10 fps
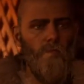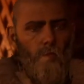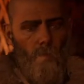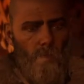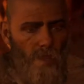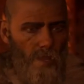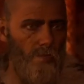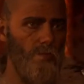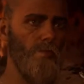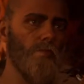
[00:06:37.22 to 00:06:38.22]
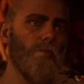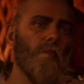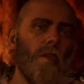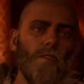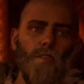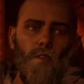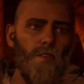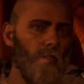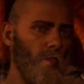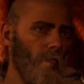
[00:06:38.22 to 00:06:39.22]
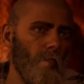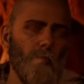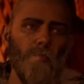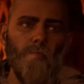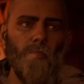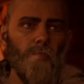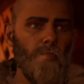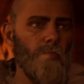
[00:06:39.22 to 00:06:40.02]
Soma, that's not true. A